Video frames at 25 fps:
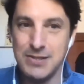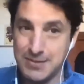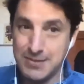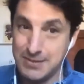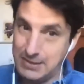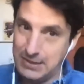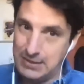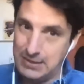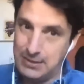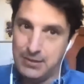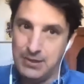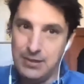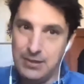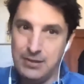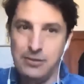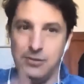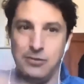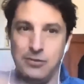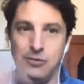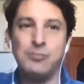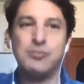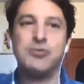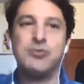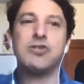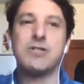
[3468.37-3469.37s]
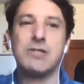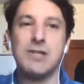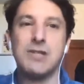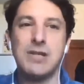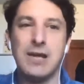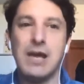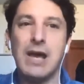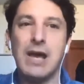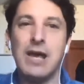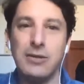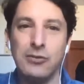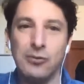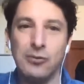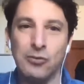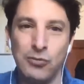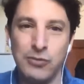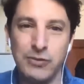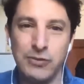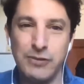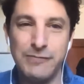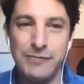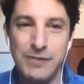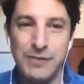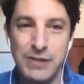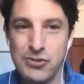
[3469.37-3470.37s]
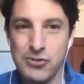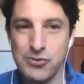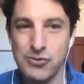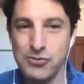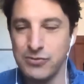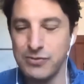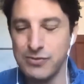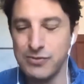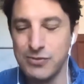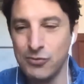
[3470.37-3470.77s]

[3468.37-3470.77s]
and then you just add all the features,